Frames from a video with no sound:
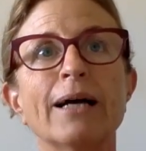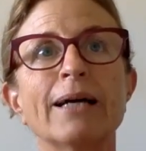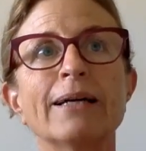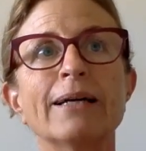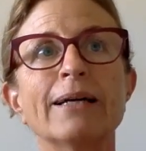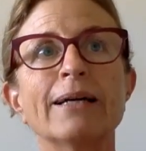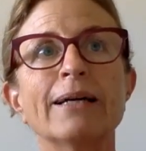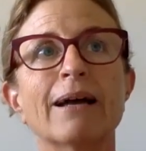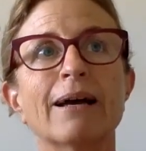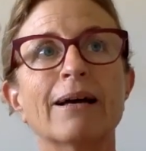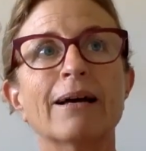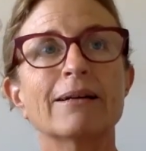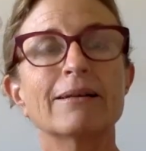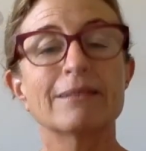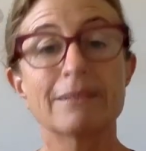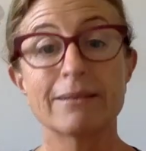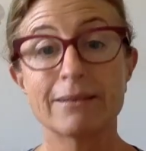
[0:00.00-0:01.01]

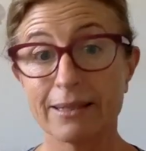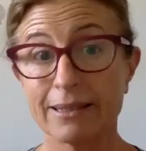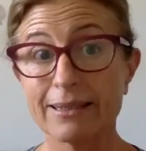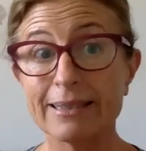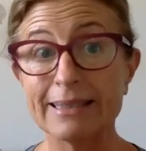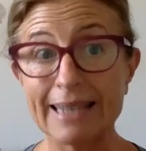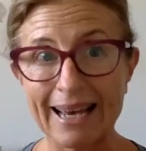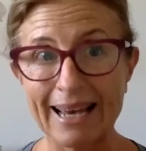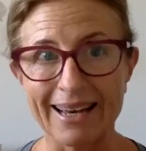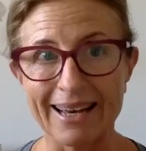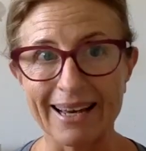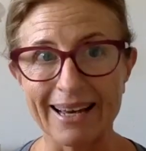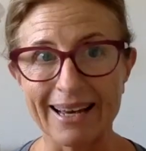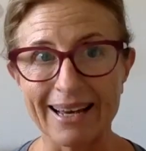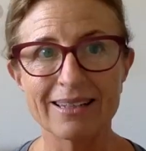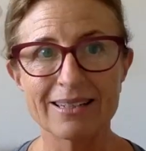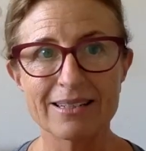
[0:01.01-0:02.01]
get today,
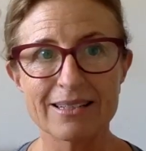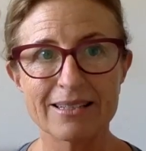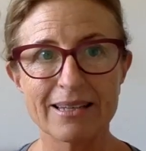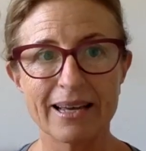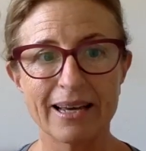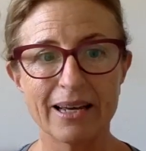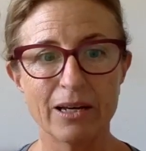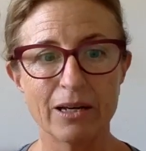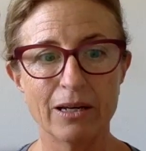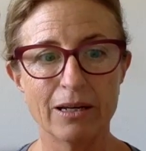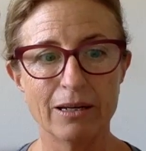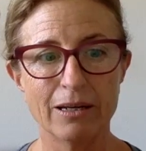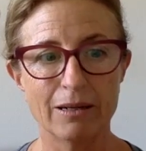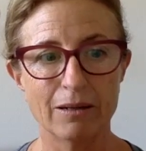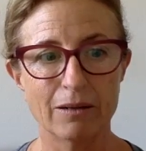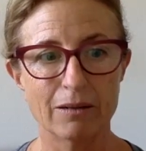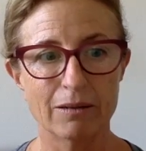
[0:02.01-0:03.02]
let's say